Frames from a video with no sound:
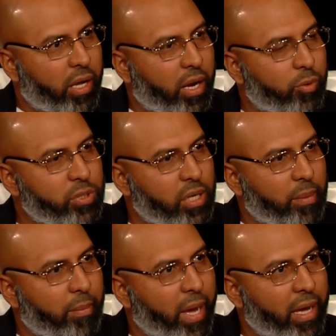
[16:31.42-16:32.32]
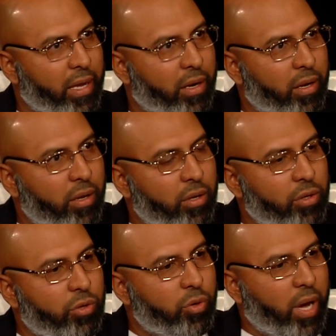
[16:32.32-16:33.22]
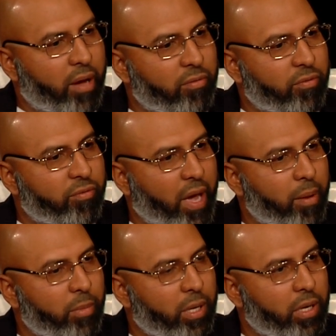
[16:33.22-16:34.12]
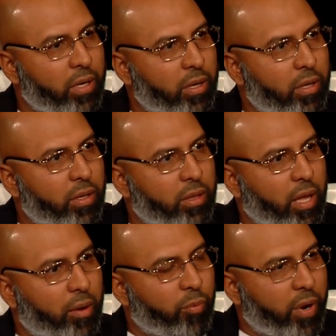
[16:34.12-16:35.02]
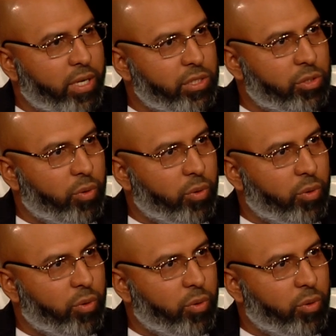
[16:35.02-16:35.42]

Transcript: and I would say, man, you have a family that raised